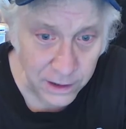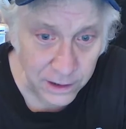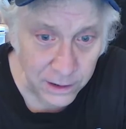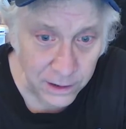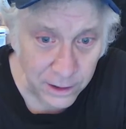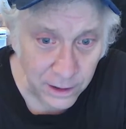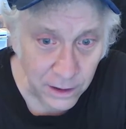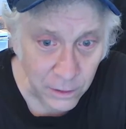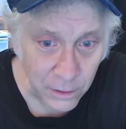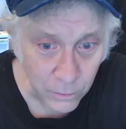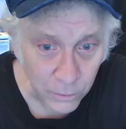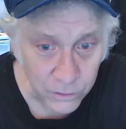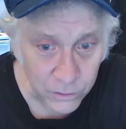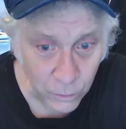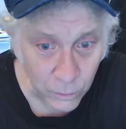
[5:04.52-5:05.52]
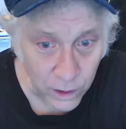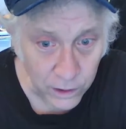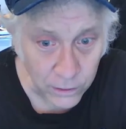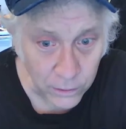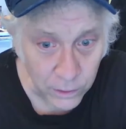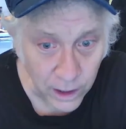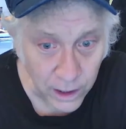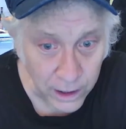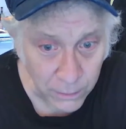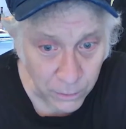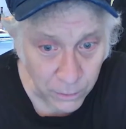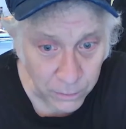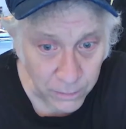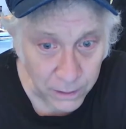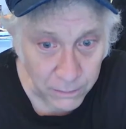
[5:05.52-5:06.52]
and he was the one who
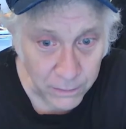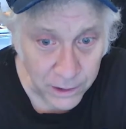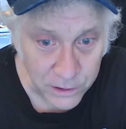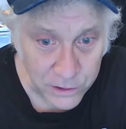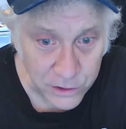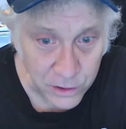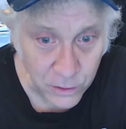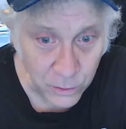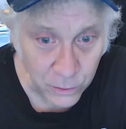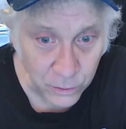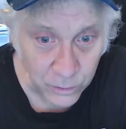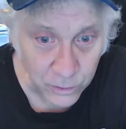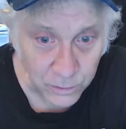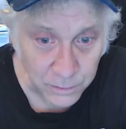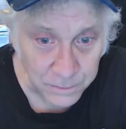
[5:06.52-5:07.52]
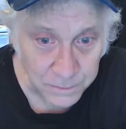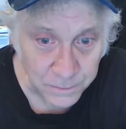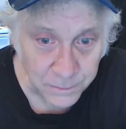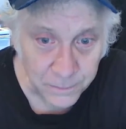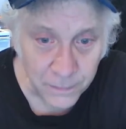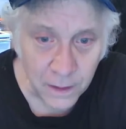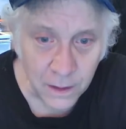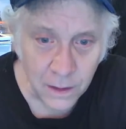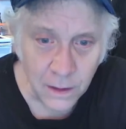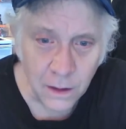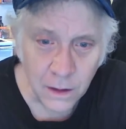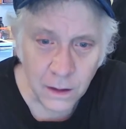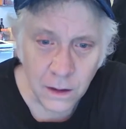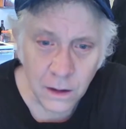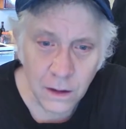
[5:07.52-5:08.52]
labeled me pigeonholed.
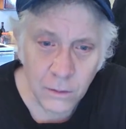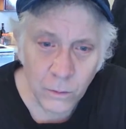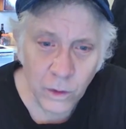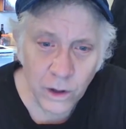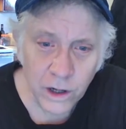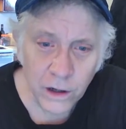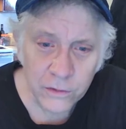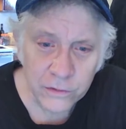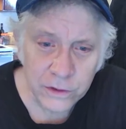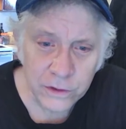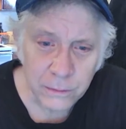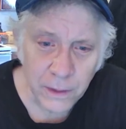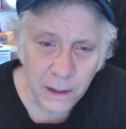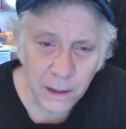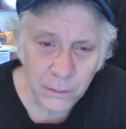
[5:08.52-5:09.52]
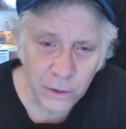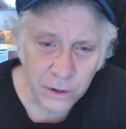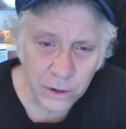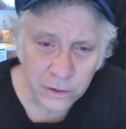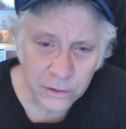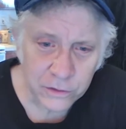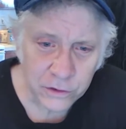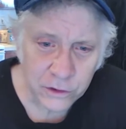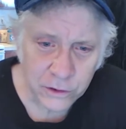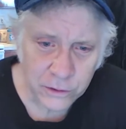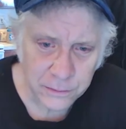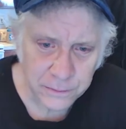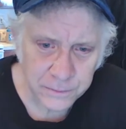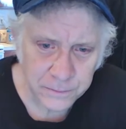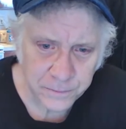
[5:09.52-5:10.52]
What else did Matt Marcus
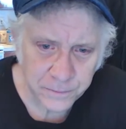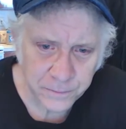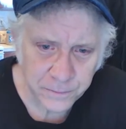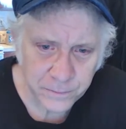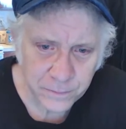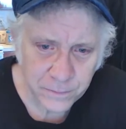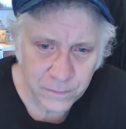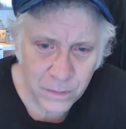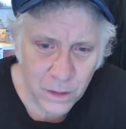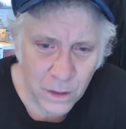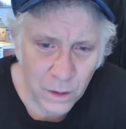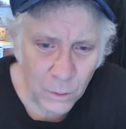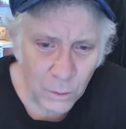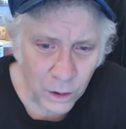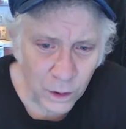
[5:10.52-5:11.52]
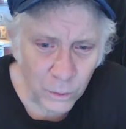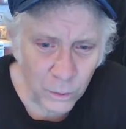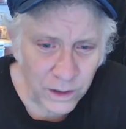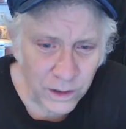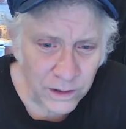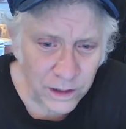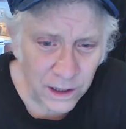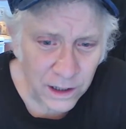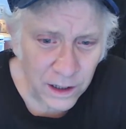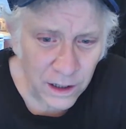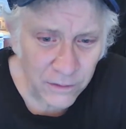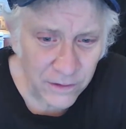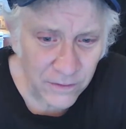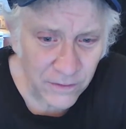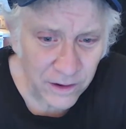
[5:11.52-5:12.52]
do? Well, one
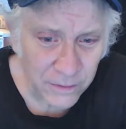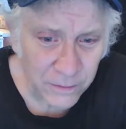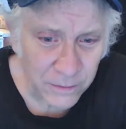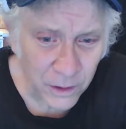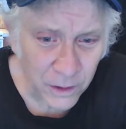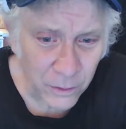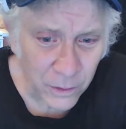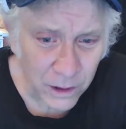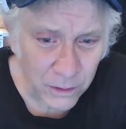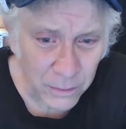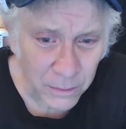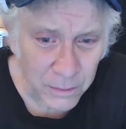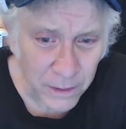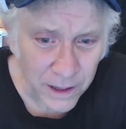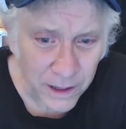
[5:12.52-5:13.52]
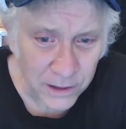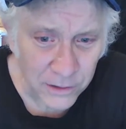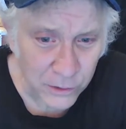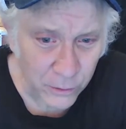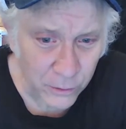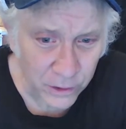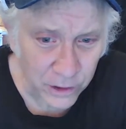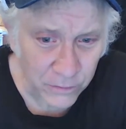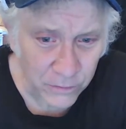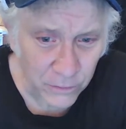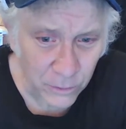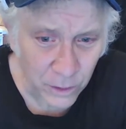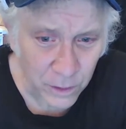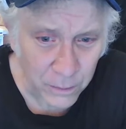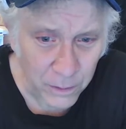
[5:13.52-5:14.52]
day I found Noel and Paige
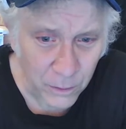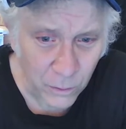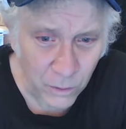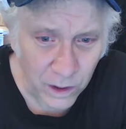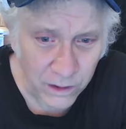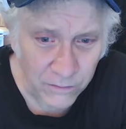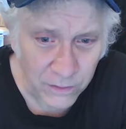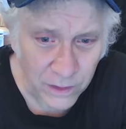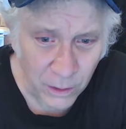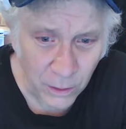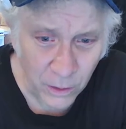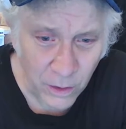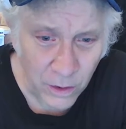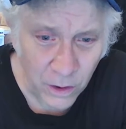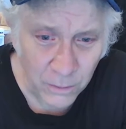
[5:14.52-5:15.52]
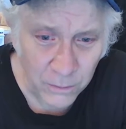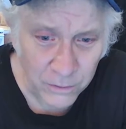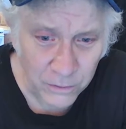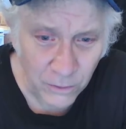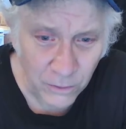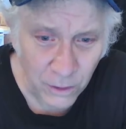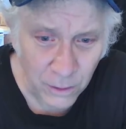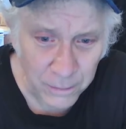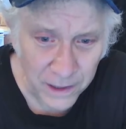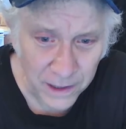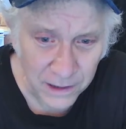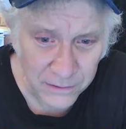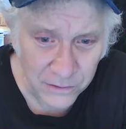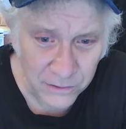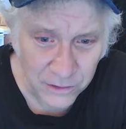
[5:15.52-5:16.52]
looking for him. One of their arms were all
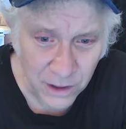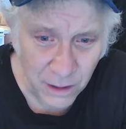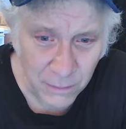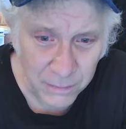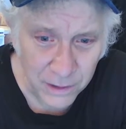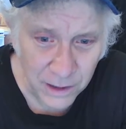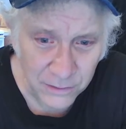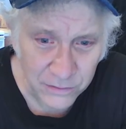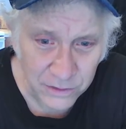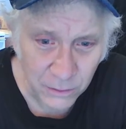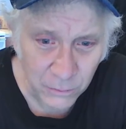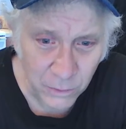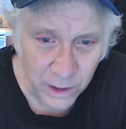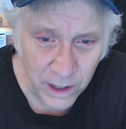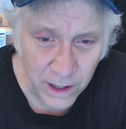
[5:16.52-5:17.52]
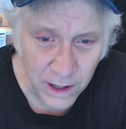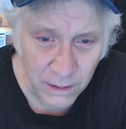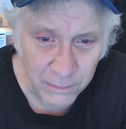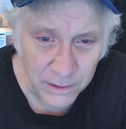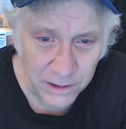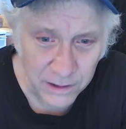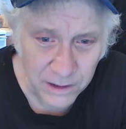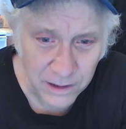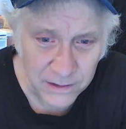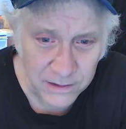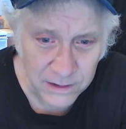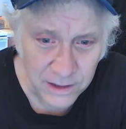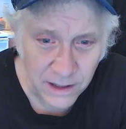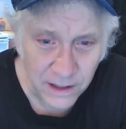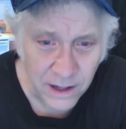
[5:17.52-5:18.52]
bandaged up, and I said, "What happened?" And
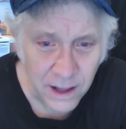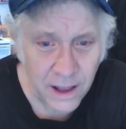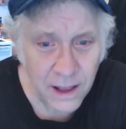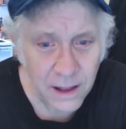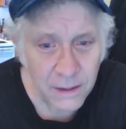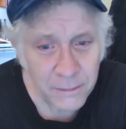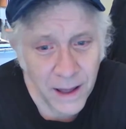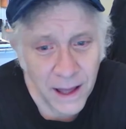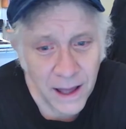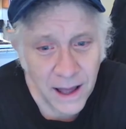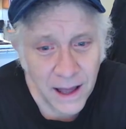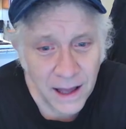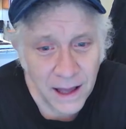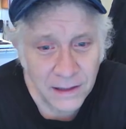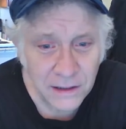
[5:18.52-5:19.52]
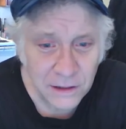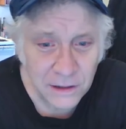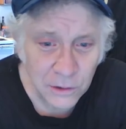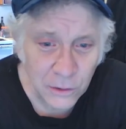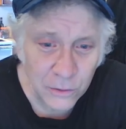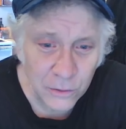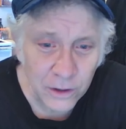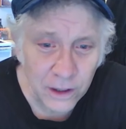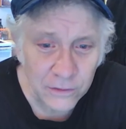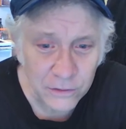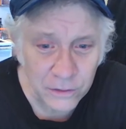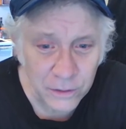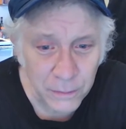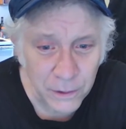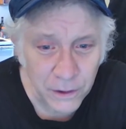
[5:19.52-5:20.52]
they said, "Matt told
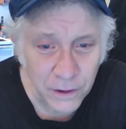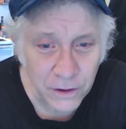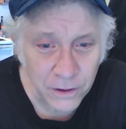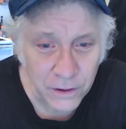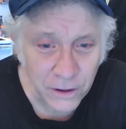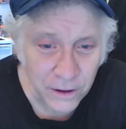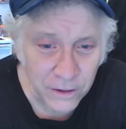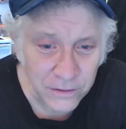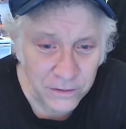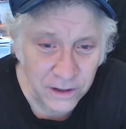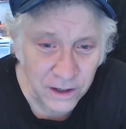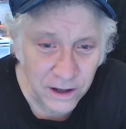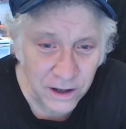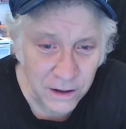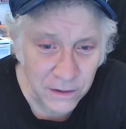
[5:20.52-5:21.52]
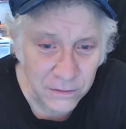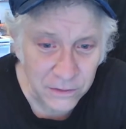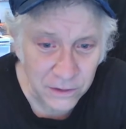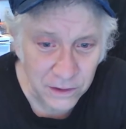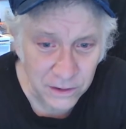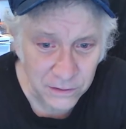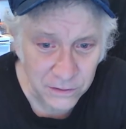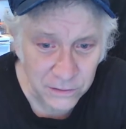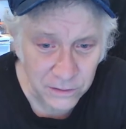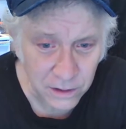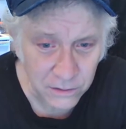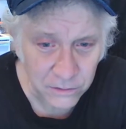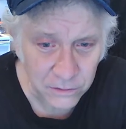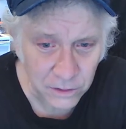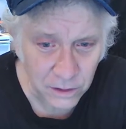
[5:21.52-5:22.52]
us to burn ourselves in the
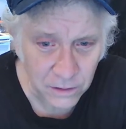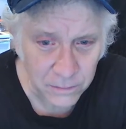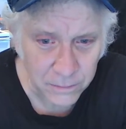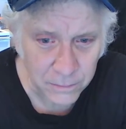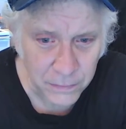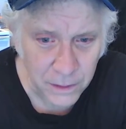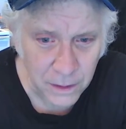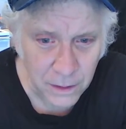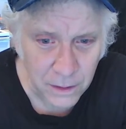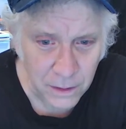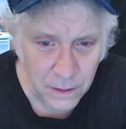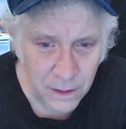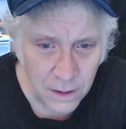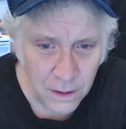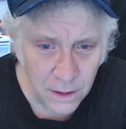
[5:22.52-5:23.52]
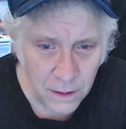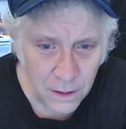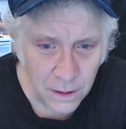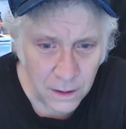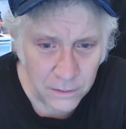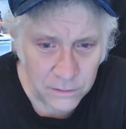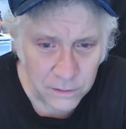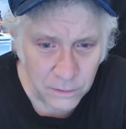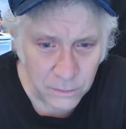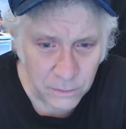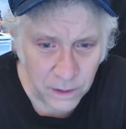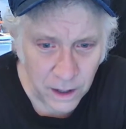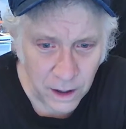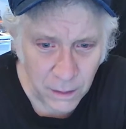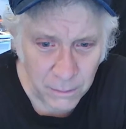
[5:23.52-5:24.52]
sink song." I
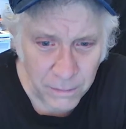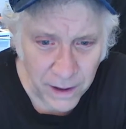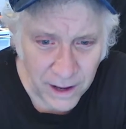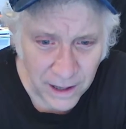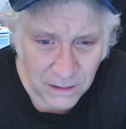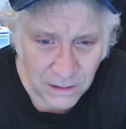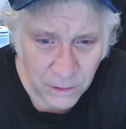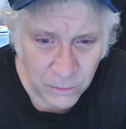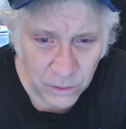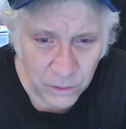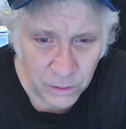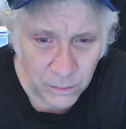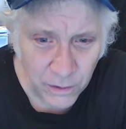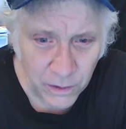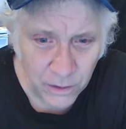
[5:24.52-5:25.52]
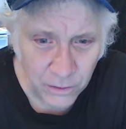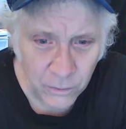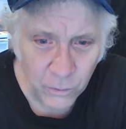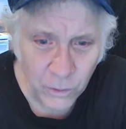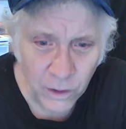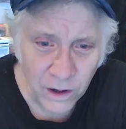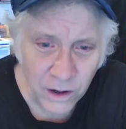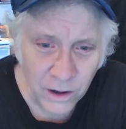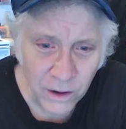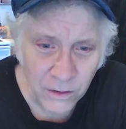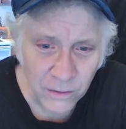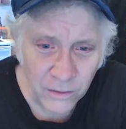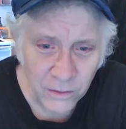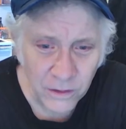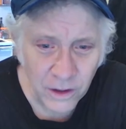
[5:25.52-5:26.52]
said, "How badly were you burned?"
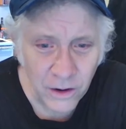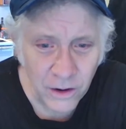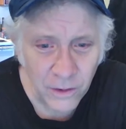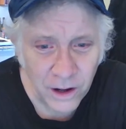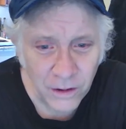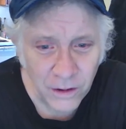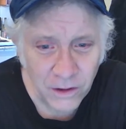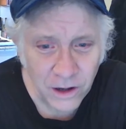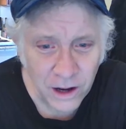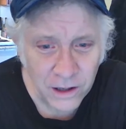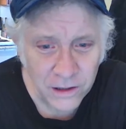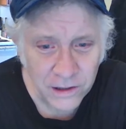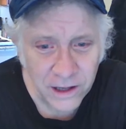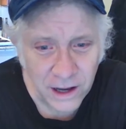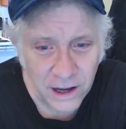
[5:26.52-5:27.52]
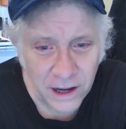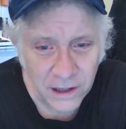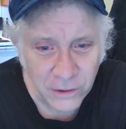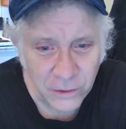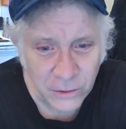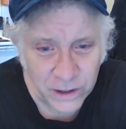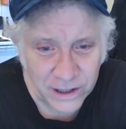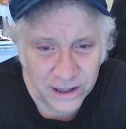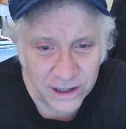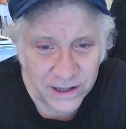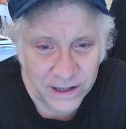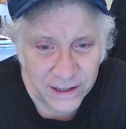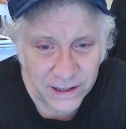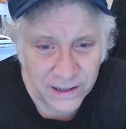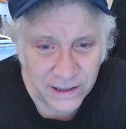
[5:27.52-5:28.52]
"Well, Noel got
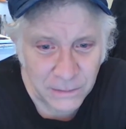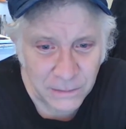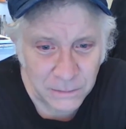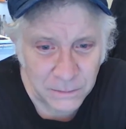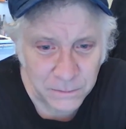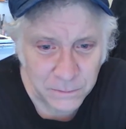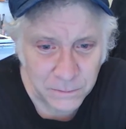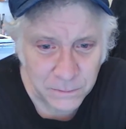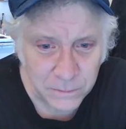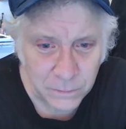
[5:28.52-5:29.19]
gangrene."